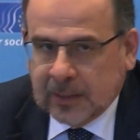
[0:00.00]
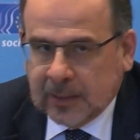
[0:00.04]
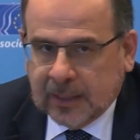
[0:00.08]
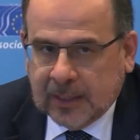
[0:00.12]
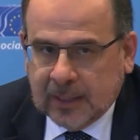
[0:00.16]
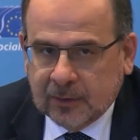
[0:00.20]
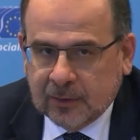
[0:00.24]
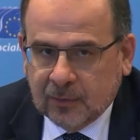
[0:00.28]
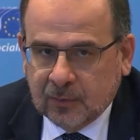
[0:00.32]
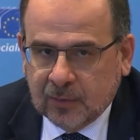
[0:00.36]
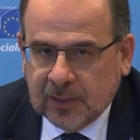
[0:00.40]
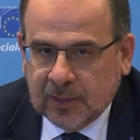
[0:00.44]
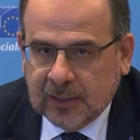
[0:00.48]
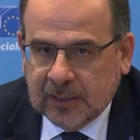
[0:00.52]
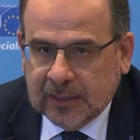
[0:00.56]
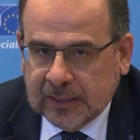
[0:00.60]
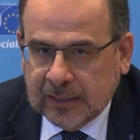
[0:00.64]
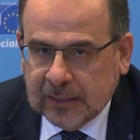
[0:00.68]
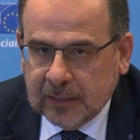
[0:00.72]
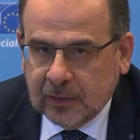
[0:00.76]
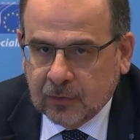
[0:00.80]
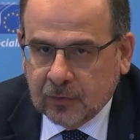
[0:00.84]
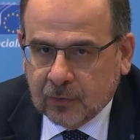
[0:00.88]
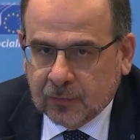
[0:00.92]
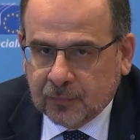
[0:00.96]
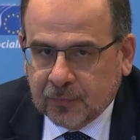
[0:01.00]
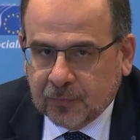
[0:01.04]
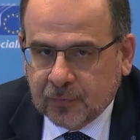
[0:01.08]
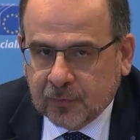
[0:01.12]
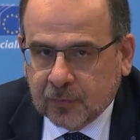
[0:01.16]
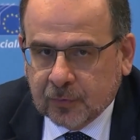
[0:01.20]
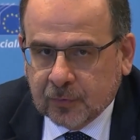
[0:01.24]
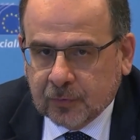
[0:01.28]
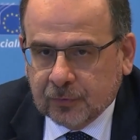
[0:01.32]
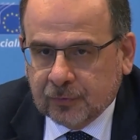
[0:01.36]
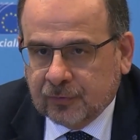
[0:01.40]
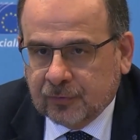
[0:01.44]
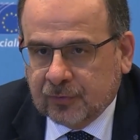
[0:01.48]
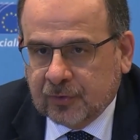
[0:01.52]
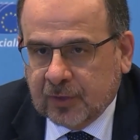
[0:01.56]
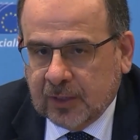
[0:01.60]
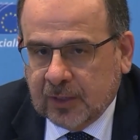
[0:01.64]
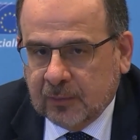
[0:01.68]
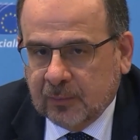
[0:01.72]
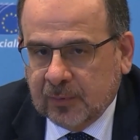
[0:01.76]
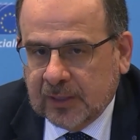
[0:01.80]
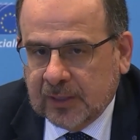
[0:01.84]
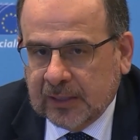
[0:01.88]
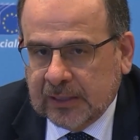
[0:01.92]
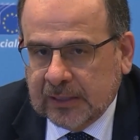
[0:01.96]
and we need your force,
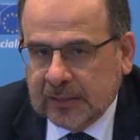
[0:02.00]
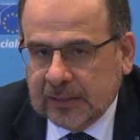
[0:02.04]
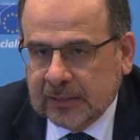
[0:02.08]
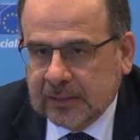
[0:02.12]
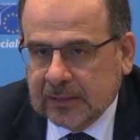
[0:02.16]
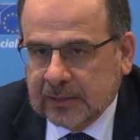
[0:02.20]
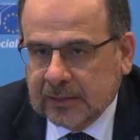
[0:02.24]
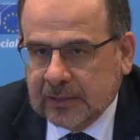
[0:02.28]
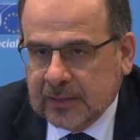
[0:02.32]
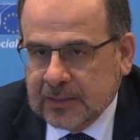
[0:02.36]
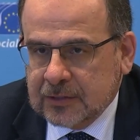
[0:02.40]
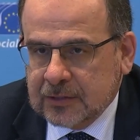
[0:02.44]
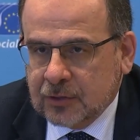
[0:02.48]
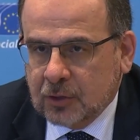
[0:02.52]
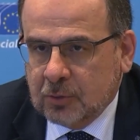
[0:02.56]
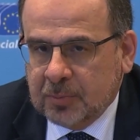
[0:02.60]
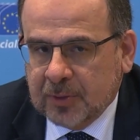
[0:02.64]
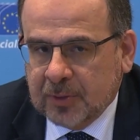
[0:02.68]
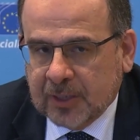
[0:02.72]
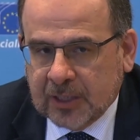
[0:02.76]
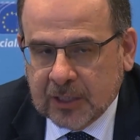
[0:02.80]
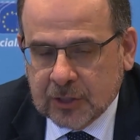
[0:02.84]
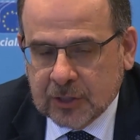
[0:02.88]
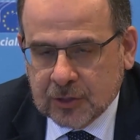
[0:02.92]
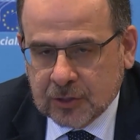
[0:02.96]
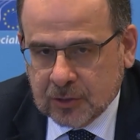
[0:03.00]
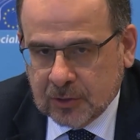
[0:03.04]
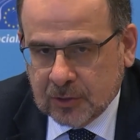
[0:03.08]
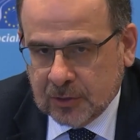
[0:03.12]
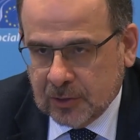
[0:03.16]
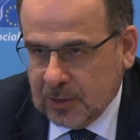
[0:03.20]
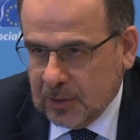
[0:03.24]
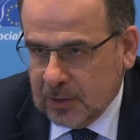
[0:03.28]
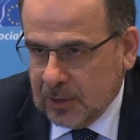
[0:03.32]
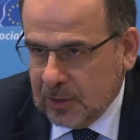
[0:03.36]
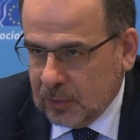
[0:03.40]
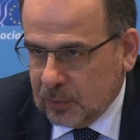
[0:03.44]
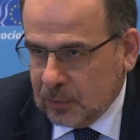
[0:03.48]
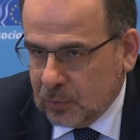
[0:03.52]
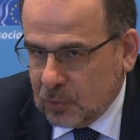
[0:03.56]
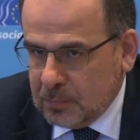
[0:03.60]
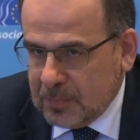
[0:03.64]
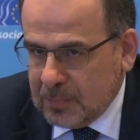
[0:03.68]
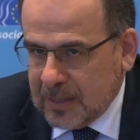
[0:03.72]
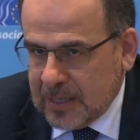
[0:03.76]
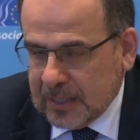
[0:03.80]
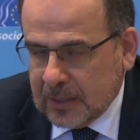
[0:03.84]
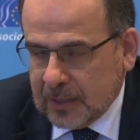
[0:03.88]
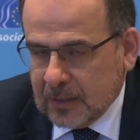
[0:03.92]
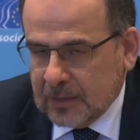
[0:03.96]
and we need this cooperation to
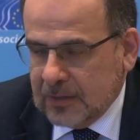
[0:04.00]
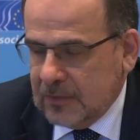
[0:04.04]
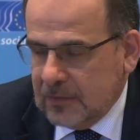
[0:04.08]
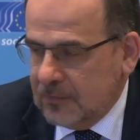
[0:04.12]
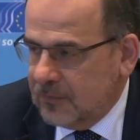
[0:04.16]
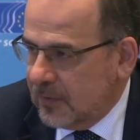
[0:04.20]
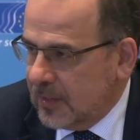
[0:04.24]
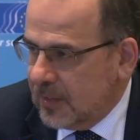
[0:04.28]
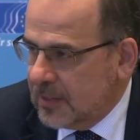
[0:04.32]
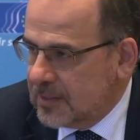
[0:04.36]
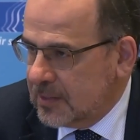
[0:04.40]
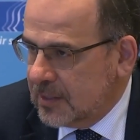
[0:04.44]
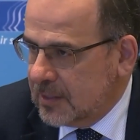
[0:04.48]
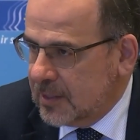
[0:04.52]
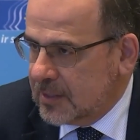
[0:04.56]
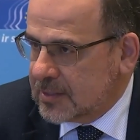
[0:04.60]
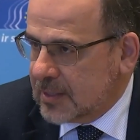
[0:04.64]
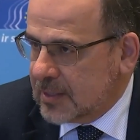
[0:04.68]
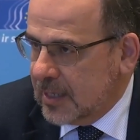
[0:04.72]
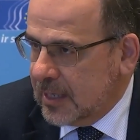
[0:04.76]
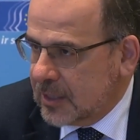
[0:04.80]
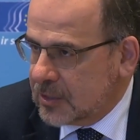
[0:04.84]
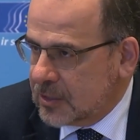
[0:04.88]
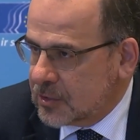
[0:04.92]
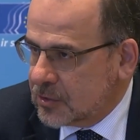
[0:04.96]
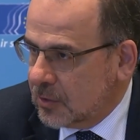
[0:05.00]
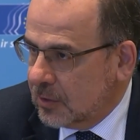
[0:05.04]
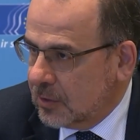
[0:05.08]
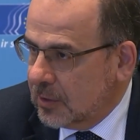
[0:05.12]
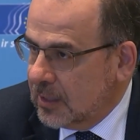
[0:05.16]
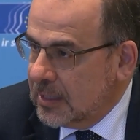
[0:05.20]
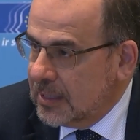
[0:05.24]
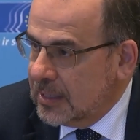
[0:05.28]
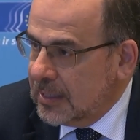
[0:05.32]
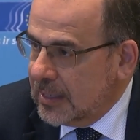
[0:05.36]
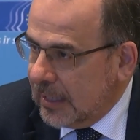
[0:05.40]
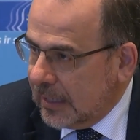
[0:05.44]
make a difference in this election,